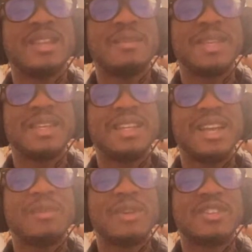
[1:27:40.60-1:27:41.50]
me and Eli
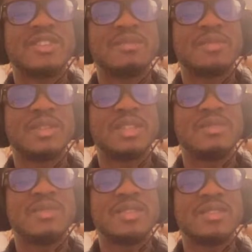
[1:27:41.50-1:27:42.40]
watched him, but he
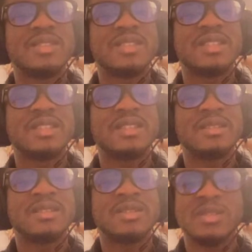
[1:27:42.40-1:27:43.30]
was on the
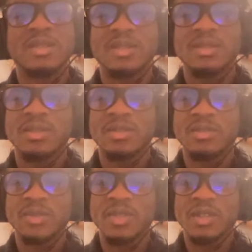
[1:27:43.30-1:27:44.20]

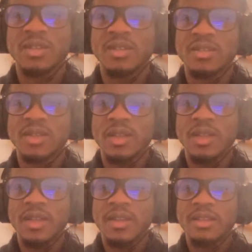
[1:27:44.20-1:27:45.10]
Supersonics.
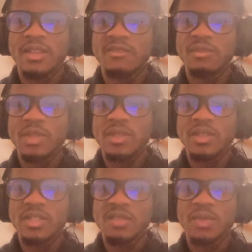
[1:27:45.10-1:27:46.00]
Give me
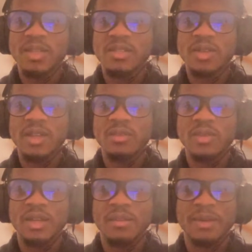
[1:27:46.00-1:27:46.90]
Spencer
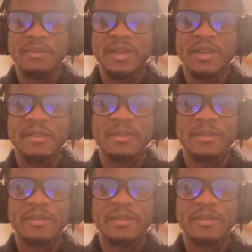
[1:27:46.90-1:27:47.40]
Haywood at my 5.